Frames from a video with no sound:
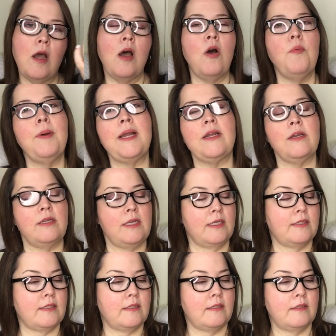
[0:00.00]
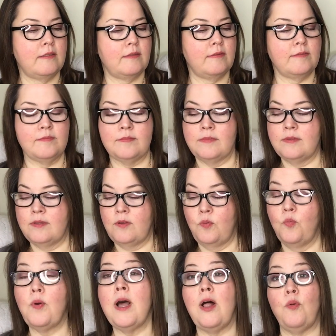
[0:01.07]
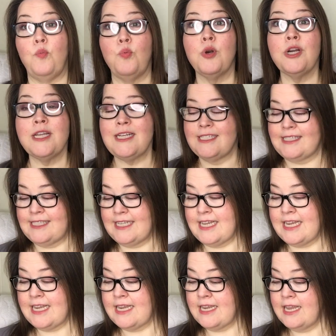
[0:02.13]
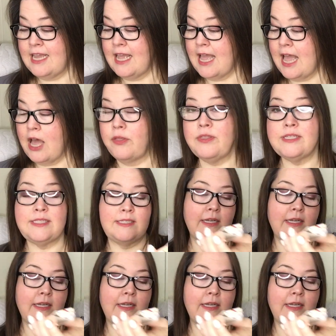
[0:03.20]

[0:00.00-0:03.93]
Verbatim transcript: Oh my goodness. Well, we're gonna see how this